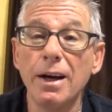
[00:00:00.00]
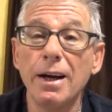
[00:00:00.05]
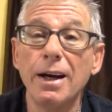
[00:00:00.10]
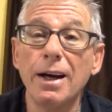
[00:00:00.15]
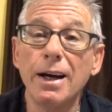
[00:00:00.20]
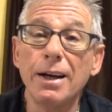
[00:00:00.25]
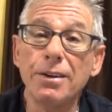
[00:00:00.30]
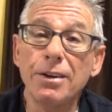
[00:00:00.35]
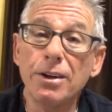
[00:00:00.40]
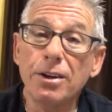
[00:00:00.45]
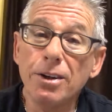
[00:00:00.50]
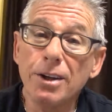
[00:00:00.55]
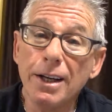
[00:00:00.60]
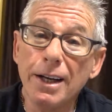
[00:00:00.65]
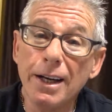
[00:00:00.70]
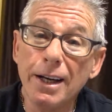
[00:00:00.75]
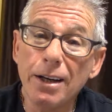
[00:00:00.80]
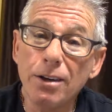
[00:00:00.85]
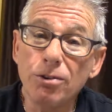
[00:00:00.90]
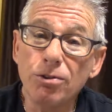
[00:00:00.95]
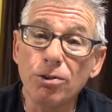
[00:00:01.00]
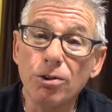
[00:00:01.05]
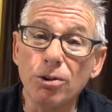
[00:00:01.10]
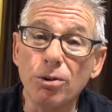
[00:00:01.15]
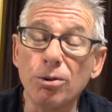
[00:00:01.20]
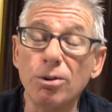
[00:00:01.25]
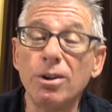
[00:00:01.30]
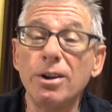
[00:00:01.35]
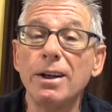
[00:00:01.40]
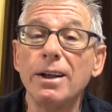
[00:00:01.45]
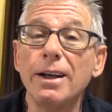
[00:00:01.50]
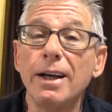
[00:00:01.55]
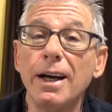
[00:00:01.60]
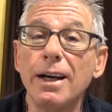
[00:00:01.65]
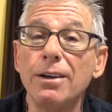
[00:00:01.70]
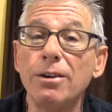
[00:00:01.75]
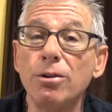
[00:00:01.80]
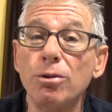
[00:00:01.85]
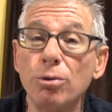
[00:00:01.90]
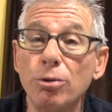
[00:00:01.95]
And they're going to ask you,
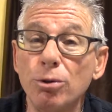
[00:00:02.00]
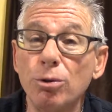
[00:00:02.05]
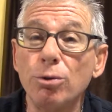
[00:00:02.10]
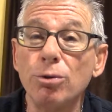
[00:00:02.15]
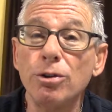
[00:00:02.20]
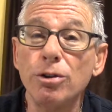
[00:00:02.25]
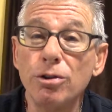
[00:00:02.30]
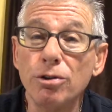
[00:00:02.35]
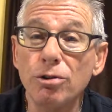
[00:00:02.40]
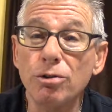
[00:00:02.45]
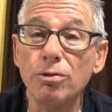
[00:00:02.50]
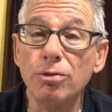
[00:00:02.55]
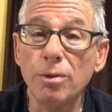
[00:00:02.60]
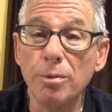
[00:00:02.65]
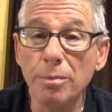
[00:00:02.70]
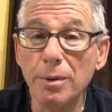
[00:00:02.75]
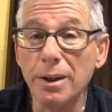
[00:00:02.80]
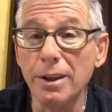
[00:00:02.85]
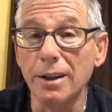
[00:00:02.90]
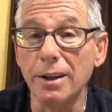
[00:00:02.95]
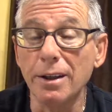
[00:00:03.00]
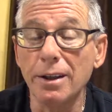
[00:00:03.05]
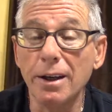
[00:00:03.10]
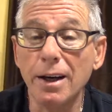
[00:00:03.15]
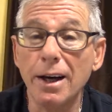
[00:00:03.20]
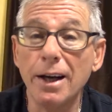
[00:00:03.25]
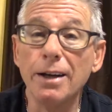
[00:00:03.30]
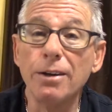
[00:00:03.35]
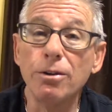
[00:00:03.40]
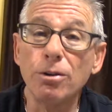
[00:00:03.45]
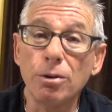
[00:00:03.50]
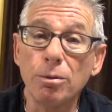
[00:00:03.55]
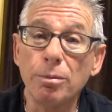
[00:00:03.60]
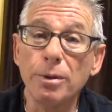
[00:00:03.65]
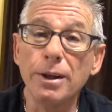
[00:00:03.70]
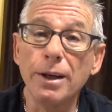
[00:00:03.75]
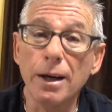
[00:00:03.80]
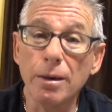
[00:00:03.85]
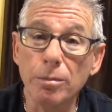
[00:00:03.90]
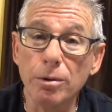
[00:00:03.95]
can you do this for me? And you'll
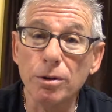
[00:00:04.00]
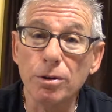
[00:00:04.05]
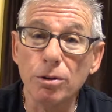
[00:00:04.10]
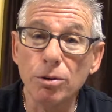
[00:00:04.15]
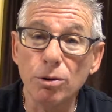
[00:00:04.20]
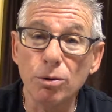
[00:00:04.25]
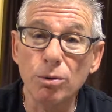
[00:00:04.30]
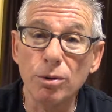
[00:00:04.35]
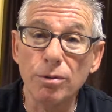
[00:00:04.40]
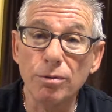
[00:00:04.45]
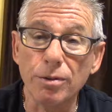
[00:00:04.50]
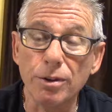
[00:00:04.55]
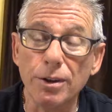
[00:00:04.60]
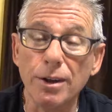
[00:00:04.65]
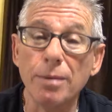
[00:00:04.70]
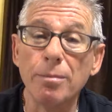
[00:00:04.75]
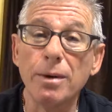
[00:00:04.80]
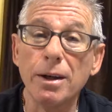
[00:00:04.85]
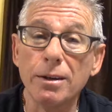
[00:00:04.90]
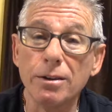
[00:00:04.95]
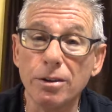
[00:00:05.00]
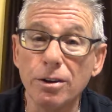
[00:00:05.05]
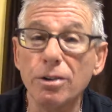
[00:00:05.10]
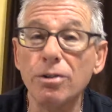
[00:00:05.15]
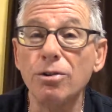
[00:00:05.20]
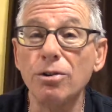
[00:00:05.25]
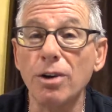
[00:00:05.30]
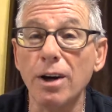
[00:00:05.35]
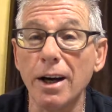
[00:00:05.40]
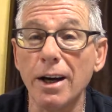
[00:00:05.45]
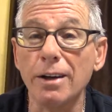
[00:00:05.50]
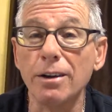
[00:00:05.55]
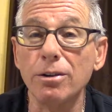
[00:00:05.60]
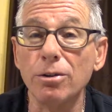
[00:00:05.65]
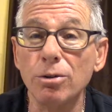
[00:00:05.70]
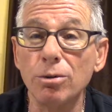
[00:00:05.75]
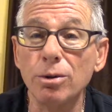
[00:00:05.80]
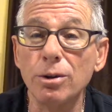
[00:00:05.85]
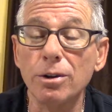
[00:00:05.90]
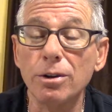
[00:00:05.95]
be able to do it for them. I'll teach you how to
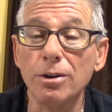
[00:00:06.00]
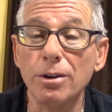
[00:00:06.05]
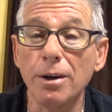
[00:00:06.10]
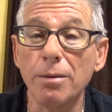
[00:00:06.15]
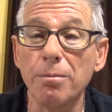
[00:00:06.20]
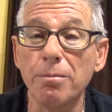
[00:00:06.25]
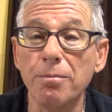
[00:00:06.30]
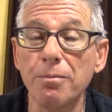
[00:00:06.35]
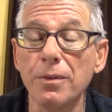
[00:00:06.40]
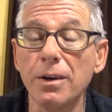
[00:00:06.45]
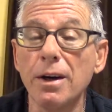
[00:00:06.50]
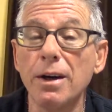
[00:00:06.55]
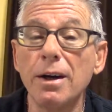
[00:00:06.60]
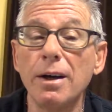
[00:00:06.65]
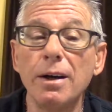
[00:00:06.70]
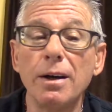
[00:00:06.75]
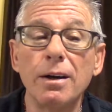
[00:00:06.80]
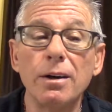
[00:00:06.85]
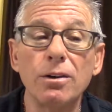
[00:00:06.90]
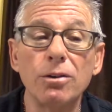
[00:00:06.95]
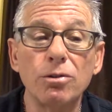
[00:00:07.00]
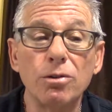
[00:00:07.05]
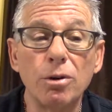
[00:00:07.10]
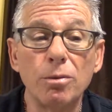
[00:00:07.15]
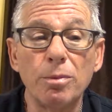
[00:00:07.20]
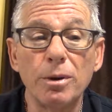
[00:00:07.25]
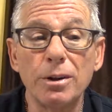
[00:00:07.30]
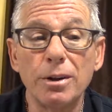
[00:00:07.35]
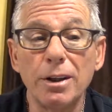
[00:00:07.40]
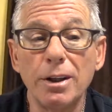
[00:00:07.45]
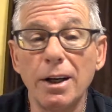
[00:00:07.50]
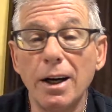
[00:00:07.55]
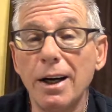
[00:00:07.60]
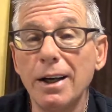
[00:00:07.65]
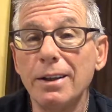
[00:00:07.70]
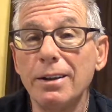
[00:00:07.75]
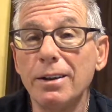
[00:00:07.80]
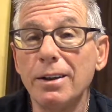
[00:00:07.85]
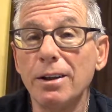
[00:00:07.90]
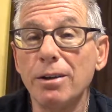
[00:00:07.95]
do it to them. So, but the
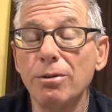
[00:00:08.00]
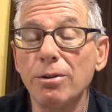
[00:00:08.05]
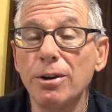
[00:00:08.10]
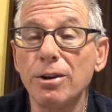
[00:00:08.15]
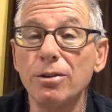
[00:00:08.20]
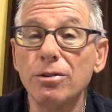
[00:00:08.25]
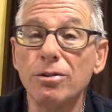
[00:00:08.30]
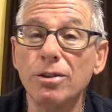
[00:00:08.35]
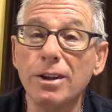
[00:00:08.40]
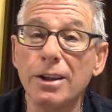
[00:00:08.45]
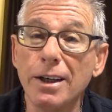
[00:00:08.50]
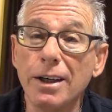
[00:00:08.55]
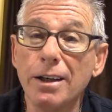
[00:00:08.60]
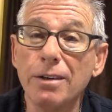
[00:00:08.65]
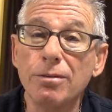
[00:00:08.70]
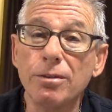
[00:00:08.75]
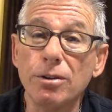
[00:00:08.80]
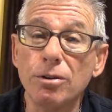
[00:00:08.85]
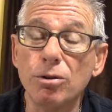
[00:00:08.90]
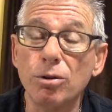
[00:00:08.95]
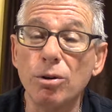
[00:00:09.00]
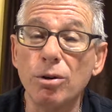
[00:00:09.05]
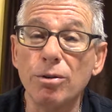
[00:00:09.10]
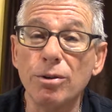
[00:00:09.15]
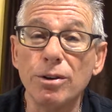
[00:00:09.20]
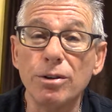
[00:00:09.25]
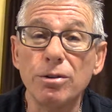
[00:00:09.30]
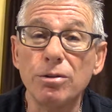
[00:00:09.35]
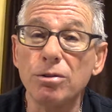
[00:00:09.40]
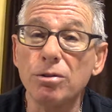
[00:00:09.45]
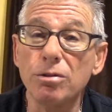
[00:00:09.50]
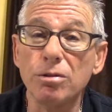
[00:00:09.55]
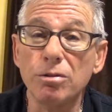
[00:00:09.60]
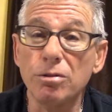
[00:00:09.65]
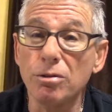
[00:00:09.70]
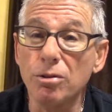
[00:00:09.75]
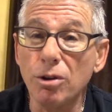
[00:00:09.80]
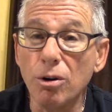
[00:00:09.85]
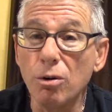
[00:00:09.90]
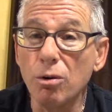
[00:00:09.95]
idea is, the advertorials,
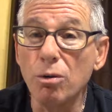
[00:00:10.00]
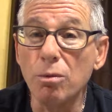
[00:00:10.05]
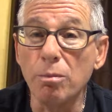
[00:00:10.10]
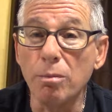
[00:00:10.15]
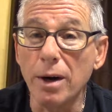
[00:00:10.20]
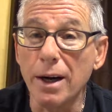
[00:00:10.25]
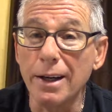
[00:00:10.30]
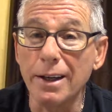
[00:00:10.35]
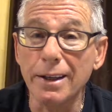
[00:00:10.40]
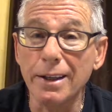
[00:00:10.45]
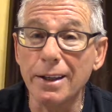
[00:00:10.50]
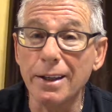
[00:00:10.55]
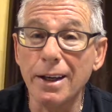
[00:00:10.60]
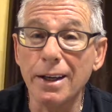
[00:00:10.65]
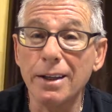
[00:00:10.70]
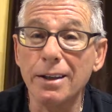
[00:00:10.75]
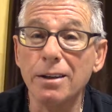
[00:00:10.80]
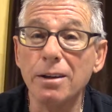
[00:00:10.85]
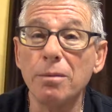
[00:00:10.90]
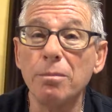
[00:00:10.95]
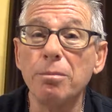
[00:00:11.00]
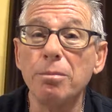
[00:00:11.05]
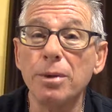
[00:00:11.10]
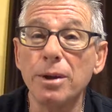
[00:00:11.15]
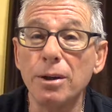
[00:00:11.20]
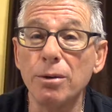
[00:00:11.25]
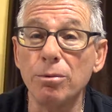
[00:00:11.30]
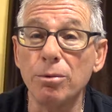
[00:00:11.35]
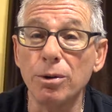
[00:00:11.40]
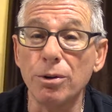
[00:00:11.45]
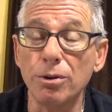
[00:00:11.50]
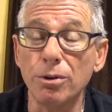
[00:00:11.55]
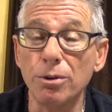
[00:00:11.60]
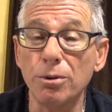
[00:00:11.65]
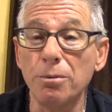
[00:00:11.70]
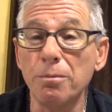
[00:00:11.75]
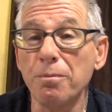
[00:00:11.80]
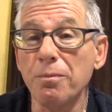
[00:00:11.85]
nobody can compete with you.